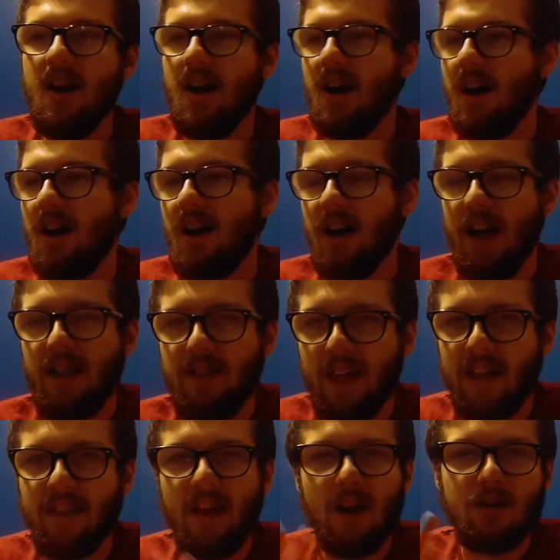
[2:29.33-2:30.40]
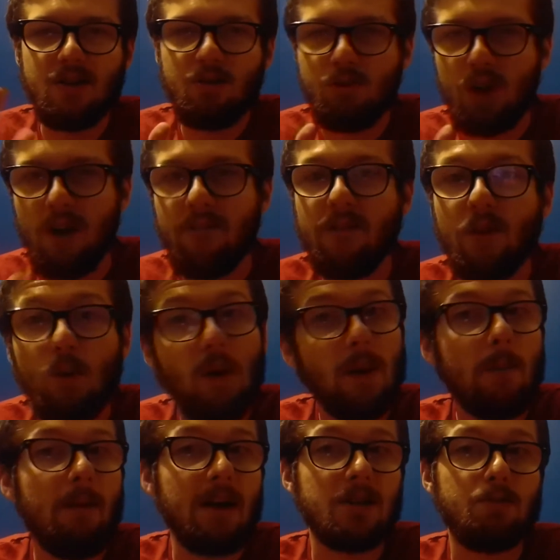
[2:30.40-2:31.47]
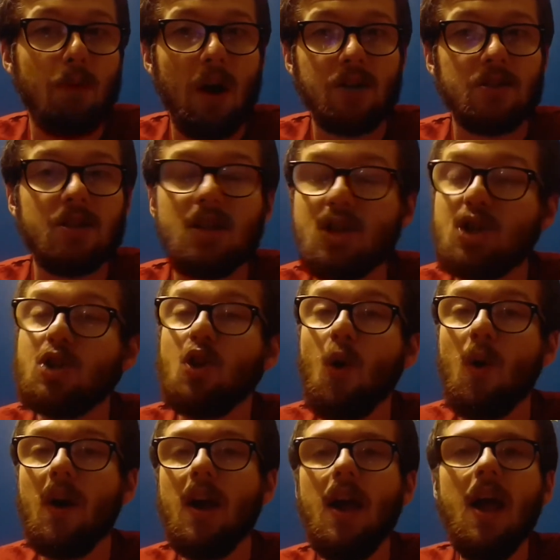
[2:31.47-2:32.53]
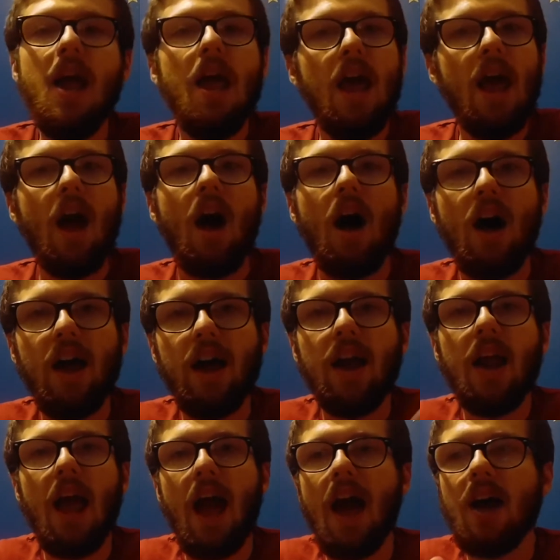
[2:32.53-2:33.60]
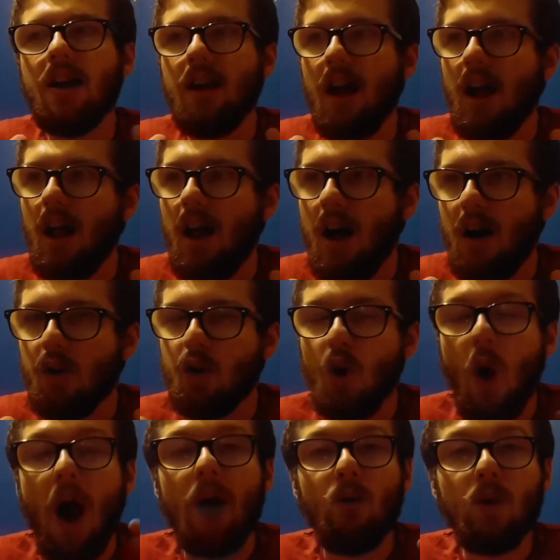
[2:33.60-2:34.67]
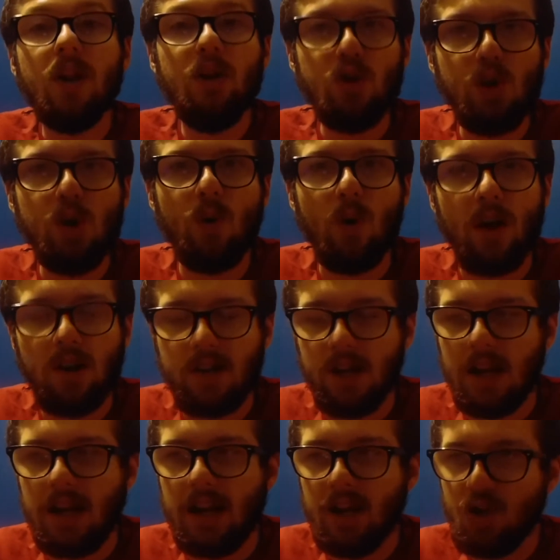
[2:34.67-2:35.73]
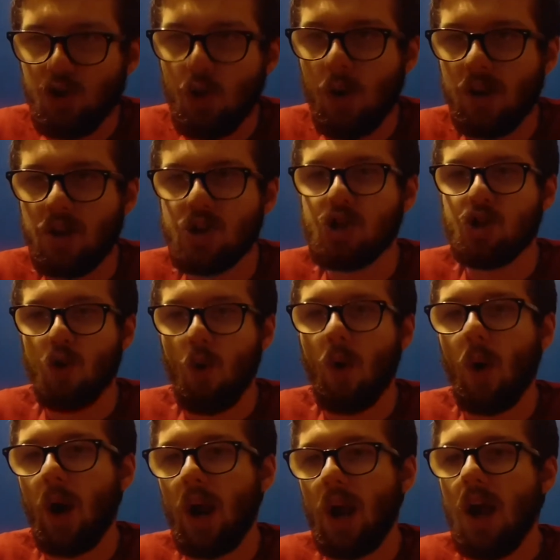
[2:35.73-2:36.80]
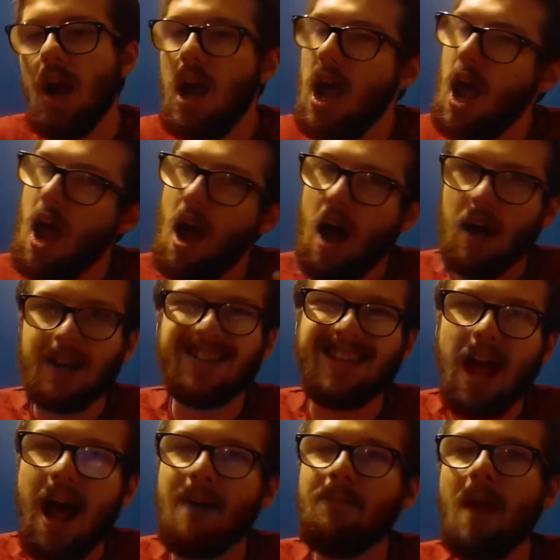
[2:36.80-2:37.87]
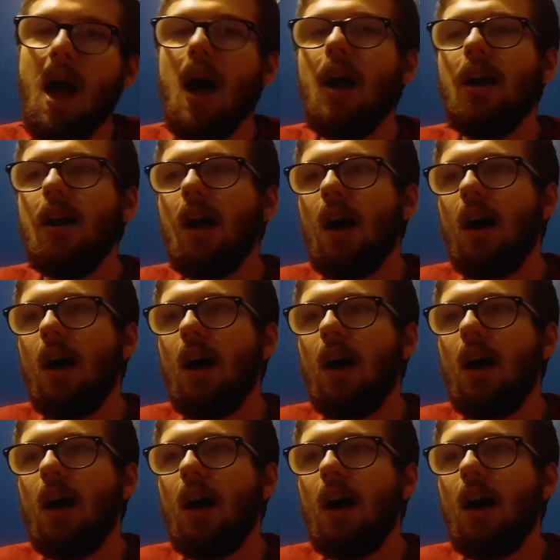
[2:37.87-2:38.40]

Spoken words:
that was definitely one of the best parts. The story, it had, you know, I really do did enjoy the story. Like I said, I'm not,